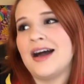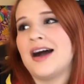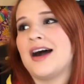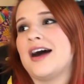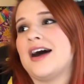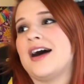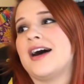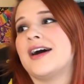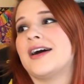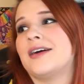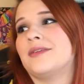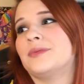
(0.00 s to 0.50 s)

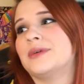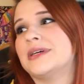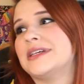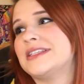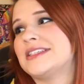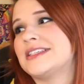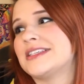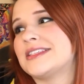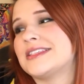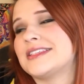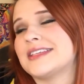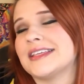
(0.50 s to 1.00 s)

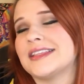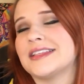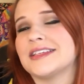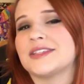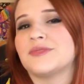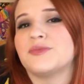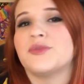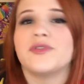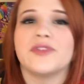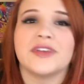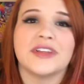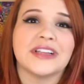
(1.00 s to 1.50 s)
Went to see
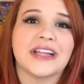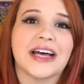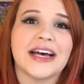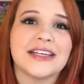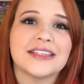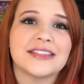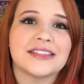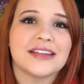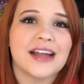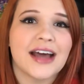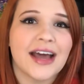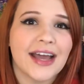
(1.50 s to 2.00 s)
this movie
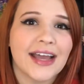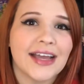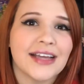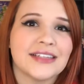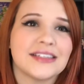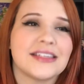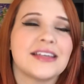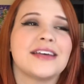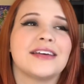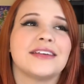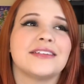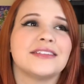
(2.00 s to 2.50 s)
last
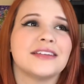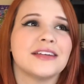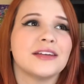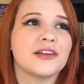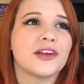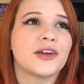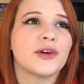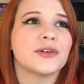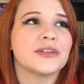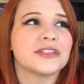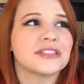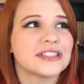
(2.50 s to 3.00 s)
night,
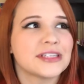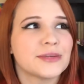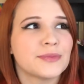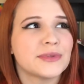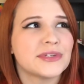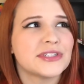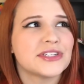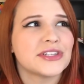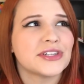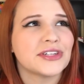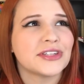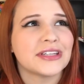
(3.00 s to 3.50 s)
didn't go to sleep
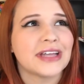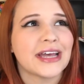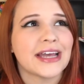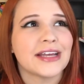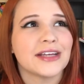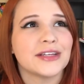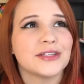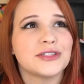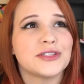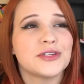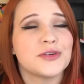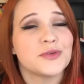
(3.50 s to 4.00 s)
until
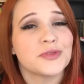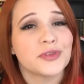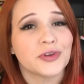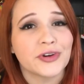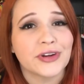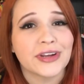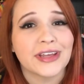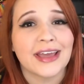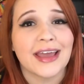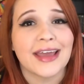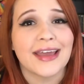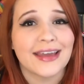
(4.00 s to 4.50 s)
like
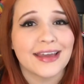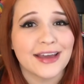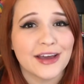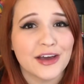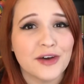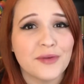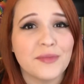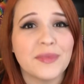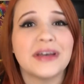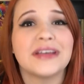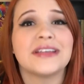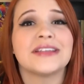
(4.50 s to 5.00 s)
2:30
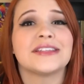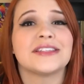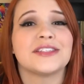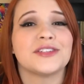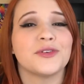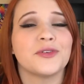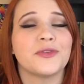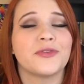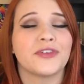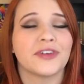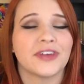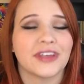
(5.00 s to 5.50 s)
a.m.,
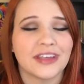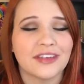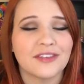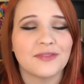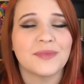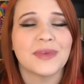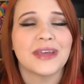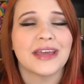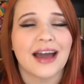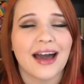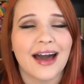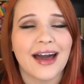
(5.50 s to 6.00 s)
so forgive
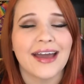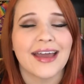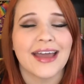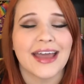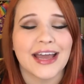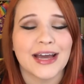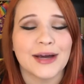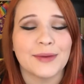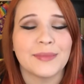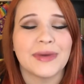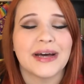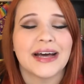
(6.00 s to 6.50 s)
me, I
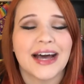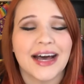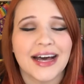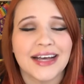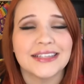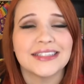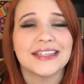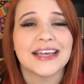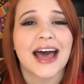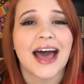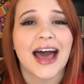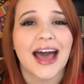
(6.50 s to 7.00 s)
am
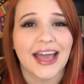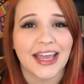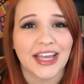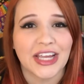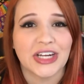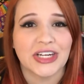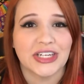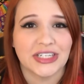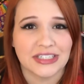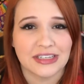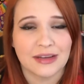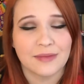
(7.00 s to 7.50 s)

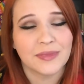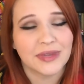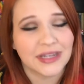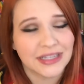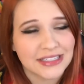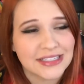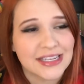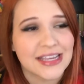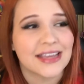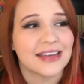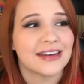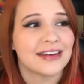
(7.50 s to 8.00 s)
tired. I'm
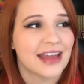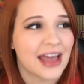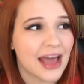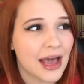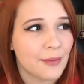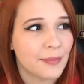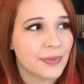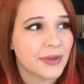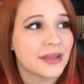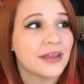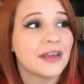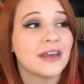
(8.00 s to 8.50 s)
gonna take a
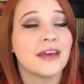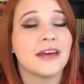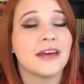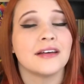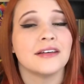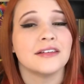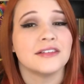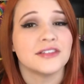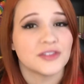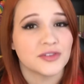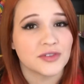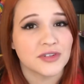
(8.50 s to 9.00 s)
nap
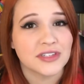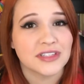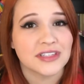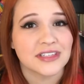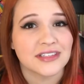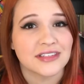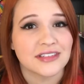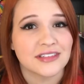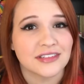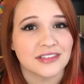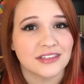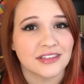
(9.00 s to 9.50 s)
as soon as
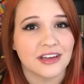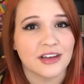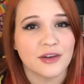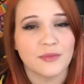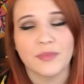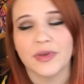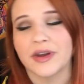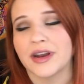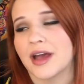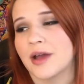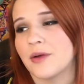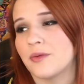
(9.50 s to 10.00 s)
this is
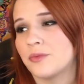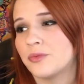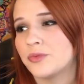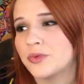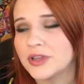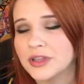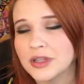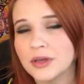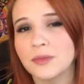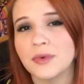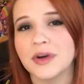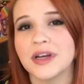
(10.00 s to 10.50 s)
done, but I
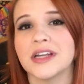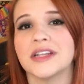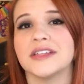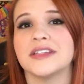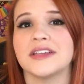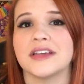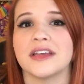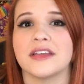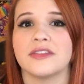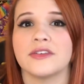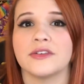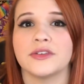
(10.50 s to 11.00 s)
really wanted
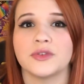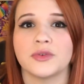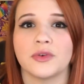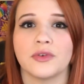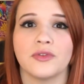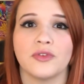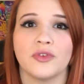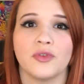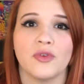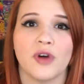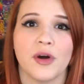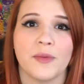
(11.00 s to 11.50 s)
to get this
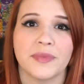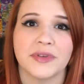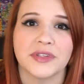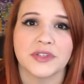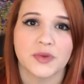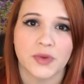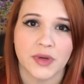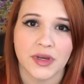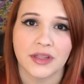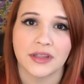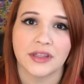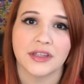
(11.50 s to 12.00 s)
review up as
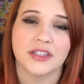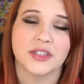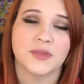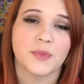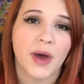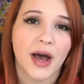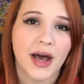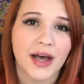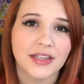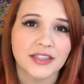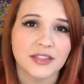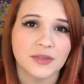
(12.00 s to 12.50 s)
quickly as
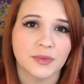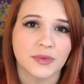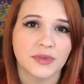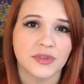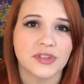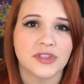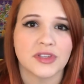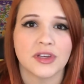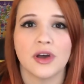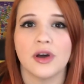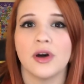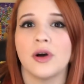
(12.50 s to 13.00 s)

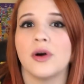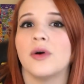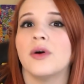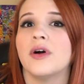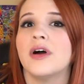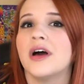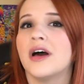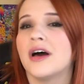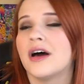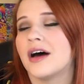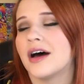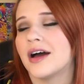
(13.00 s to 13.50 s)
possible, so
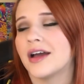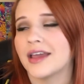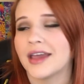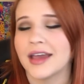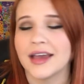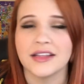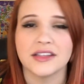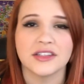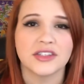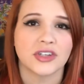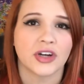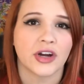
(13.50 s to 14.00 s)

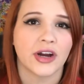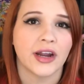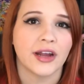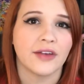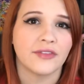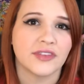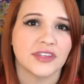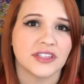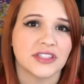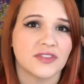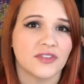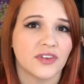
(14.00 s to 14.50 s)
again, sorry
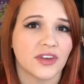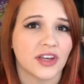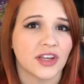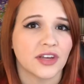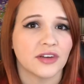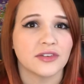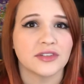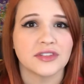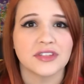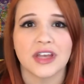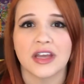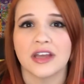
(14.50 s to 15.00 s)
if this
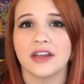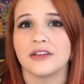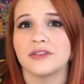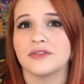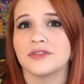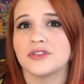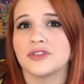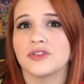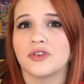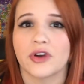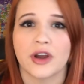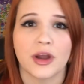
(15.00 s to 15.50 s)
video is kind
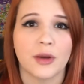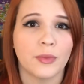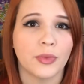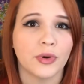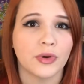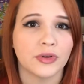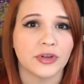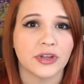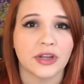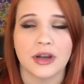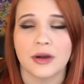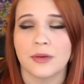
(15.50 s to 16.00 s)
of
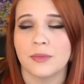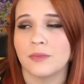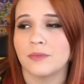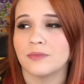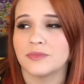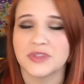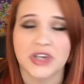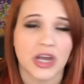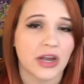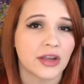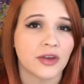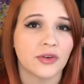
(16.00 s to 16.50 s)
scrambled and
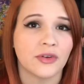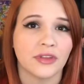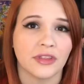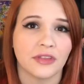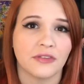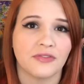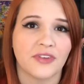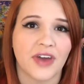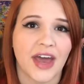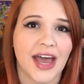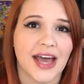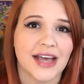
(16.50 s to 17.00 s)
I'm talking
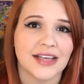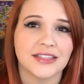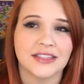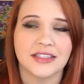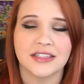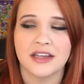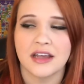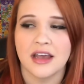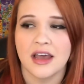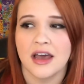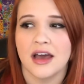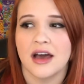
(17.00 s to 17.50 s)
really
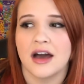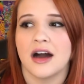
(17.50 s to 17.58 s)
fast.